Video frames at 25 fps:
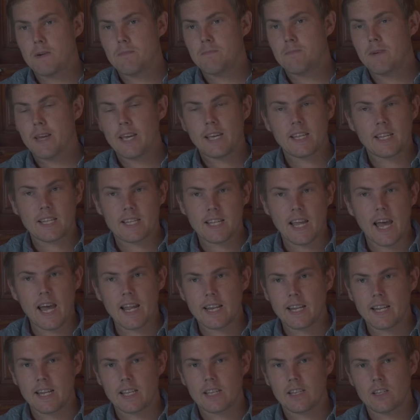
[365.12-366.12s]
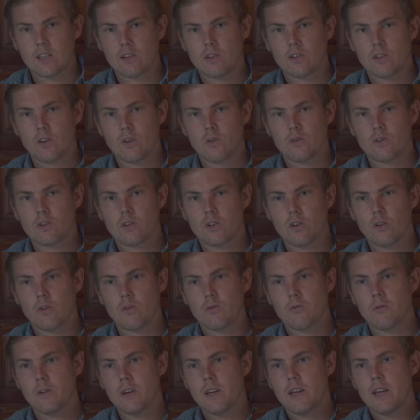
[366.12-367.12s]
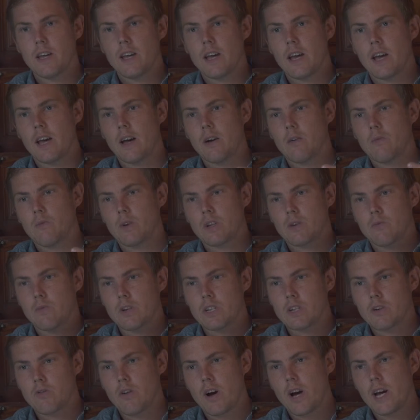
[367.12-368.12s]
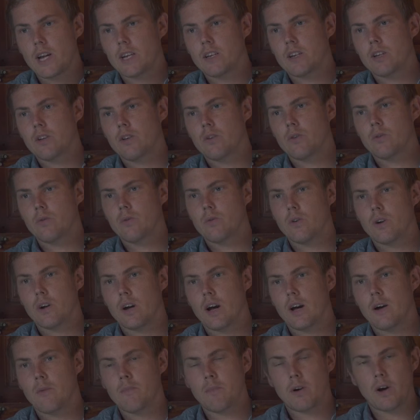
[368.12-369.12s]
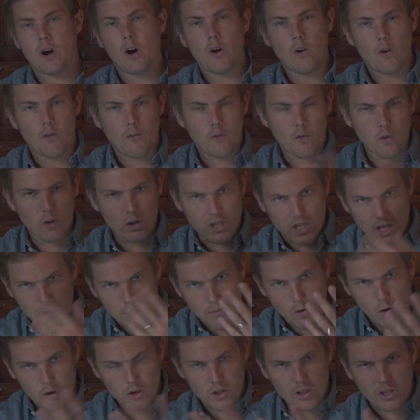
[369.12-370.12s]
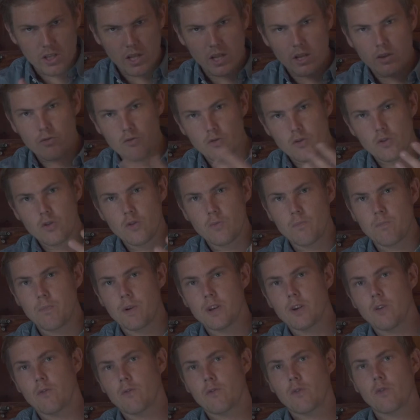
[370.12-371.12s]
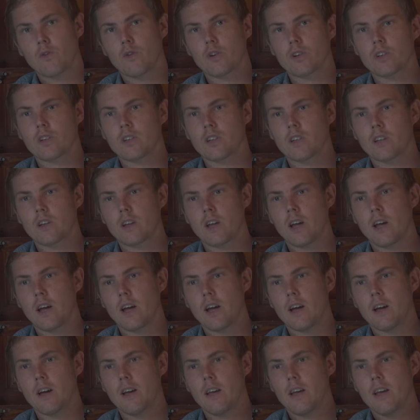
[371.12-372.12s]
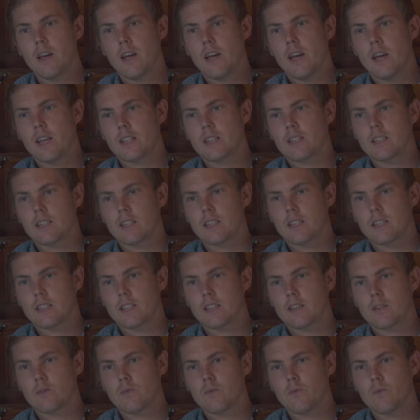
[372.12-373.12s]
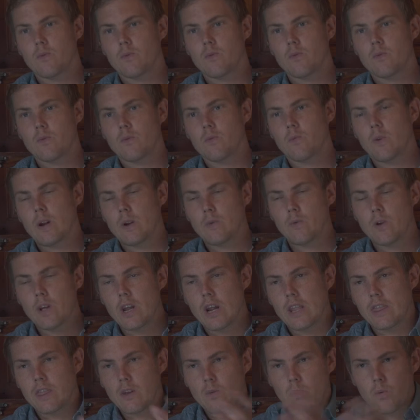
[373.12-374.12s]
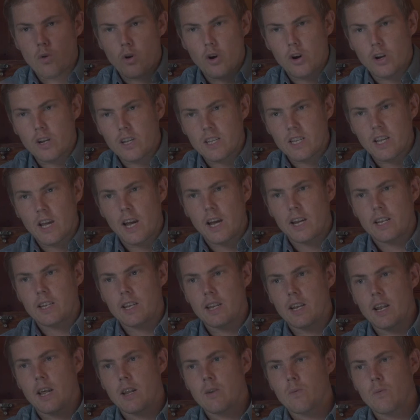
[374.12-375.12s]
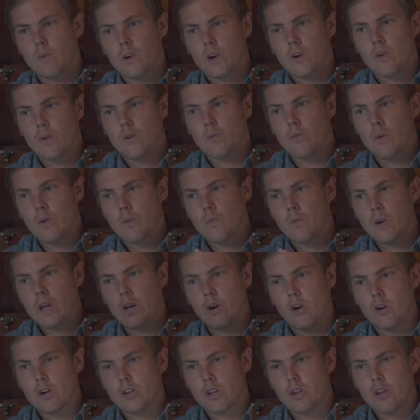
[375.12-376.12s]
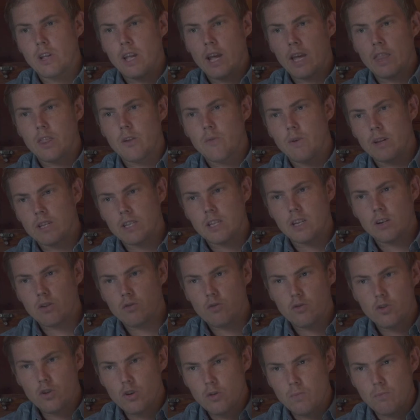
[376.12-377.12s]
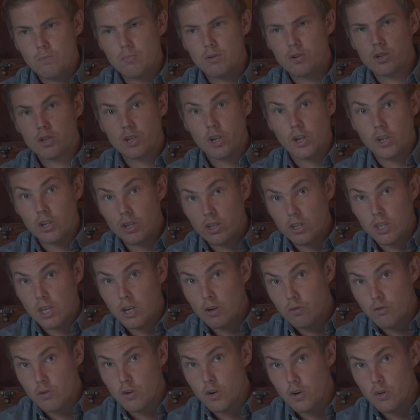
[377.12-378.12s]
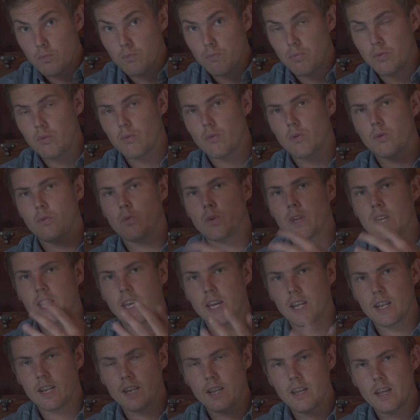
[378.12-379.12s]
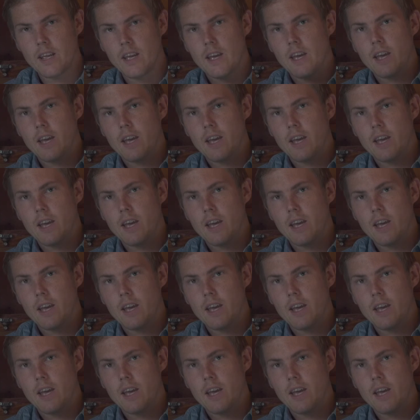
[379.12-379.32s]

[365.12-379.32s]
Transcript: big sadness. So we try to, of course, amongst the group, and of course it's when we are at the work site and when we are together as a group, just the group, we can